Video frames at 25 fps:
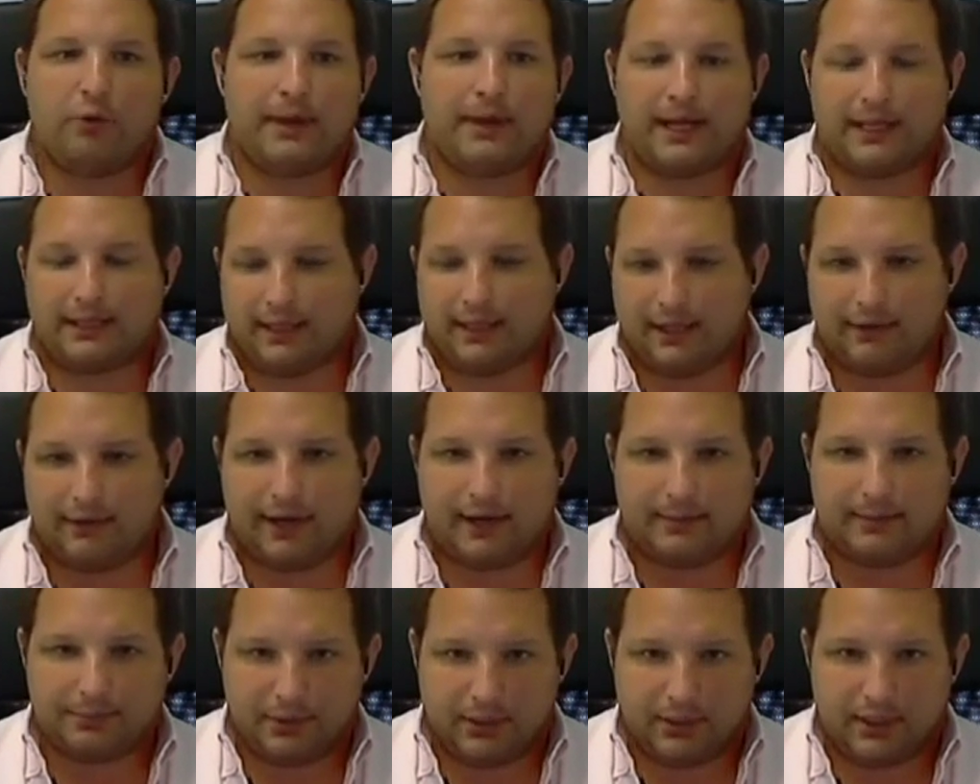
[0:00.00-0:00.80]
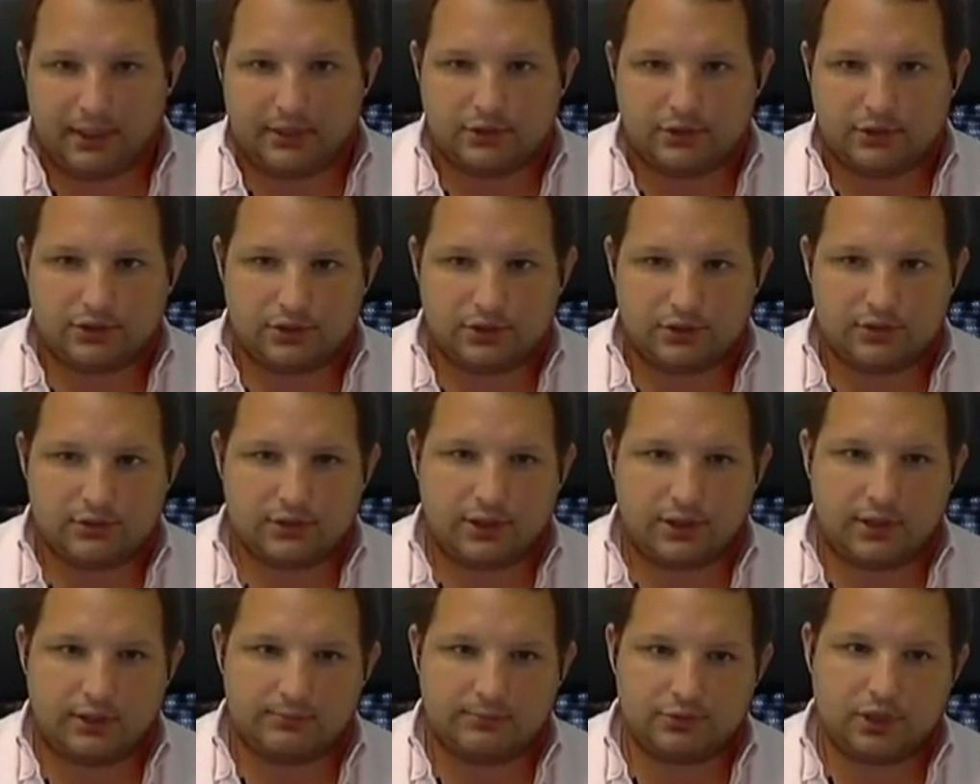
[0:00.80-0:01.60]
all my cloud
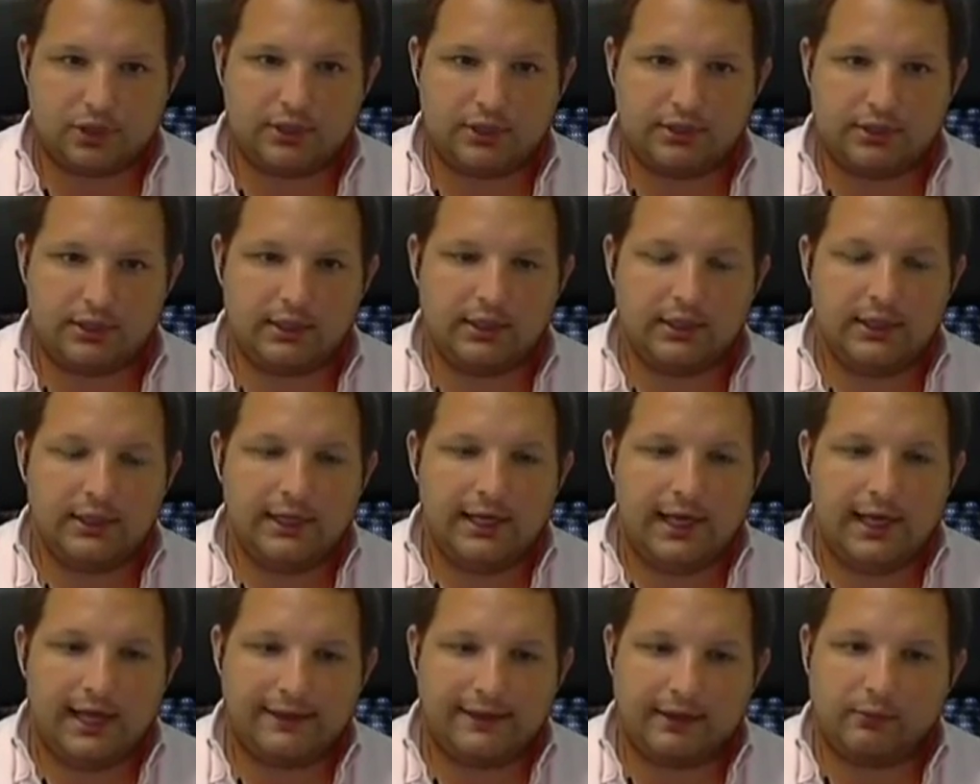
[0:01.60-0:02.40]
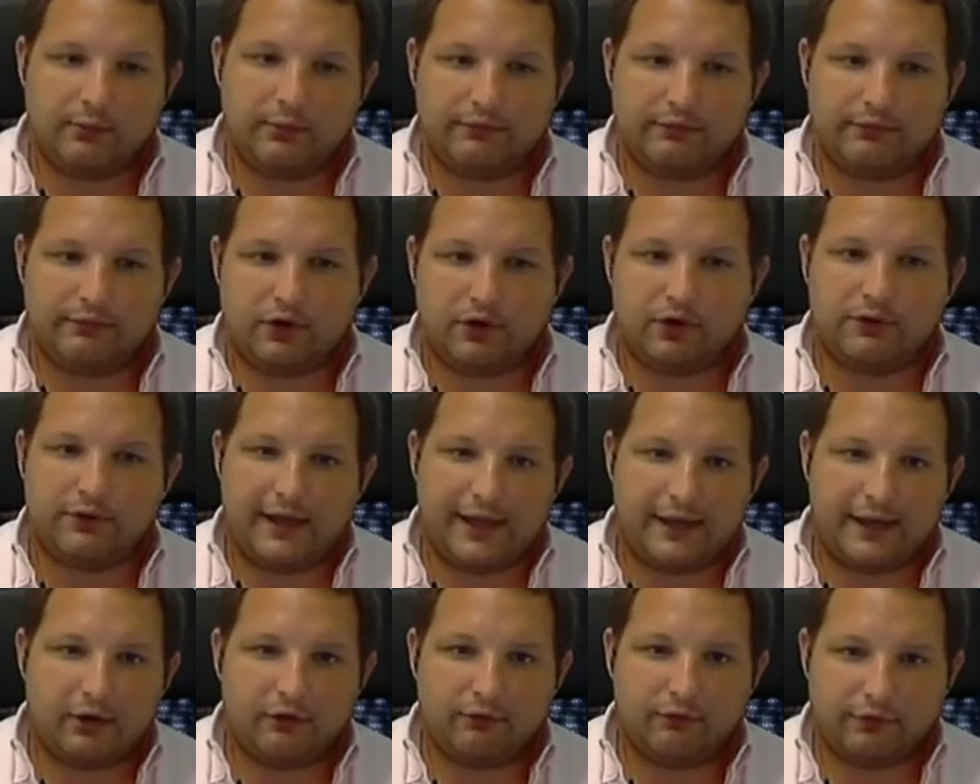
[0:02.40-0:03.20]
applications. So I think we've
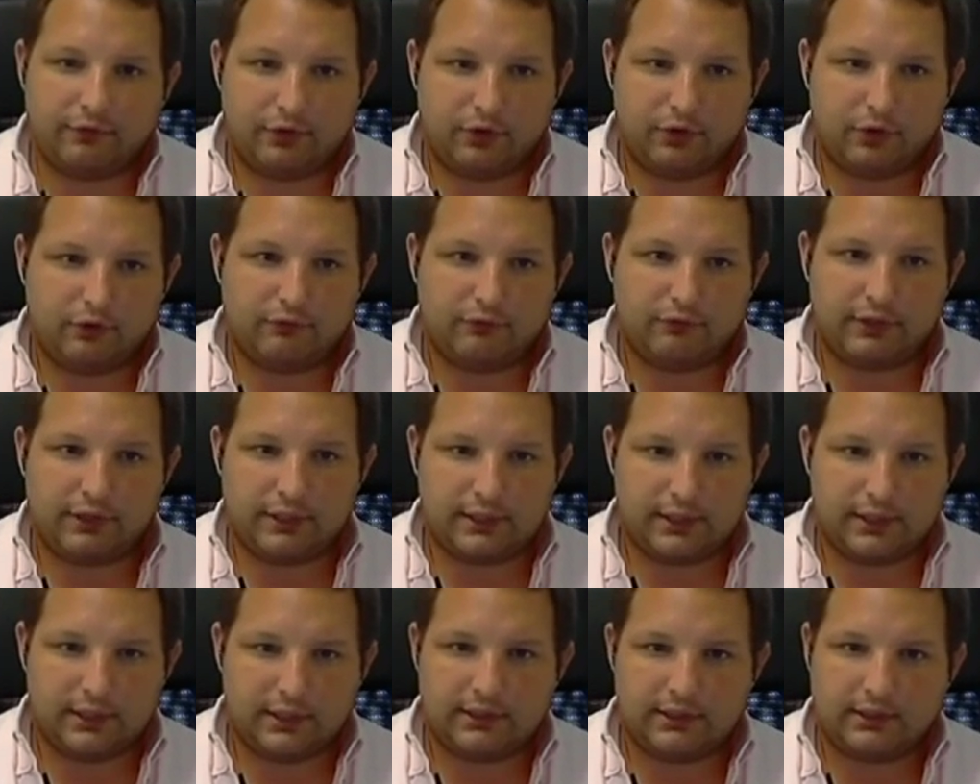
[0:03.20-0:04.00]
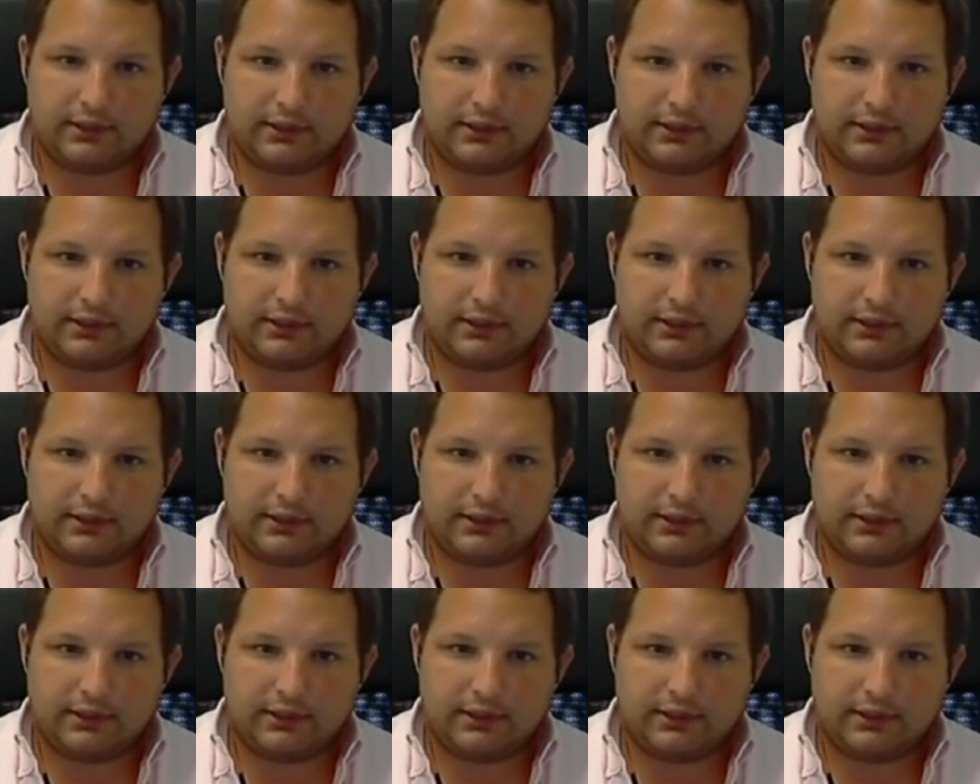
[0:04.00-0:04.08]
heard that over and over again.